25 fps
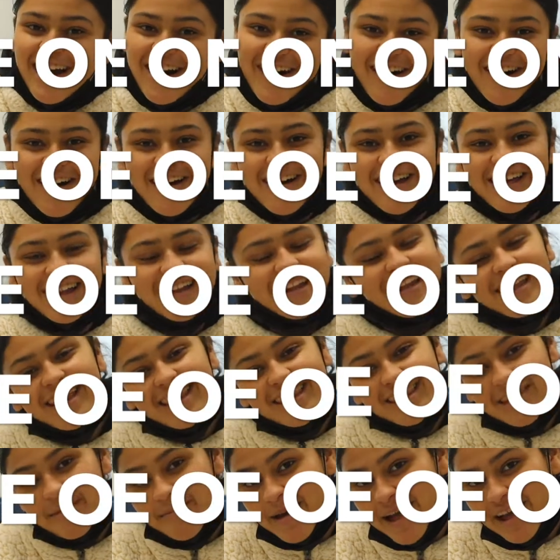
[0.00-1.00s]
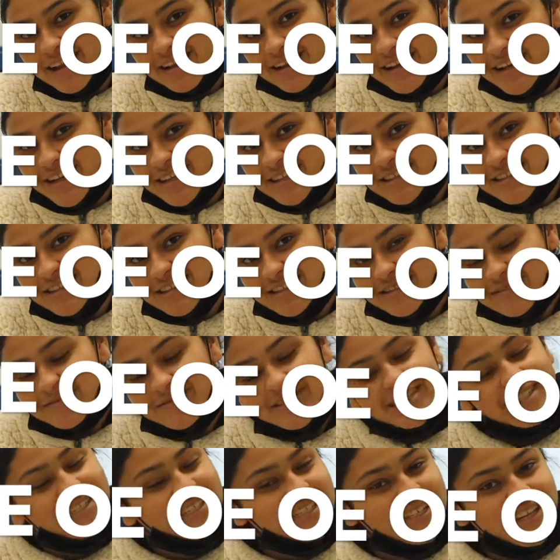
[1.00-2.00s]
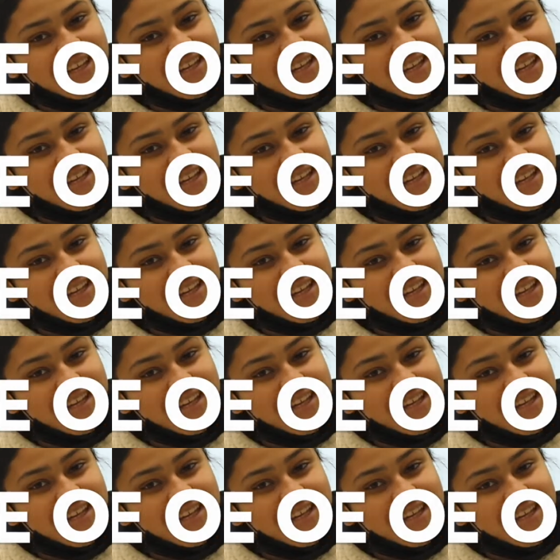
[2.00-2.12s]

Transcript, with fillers: on the ballot, which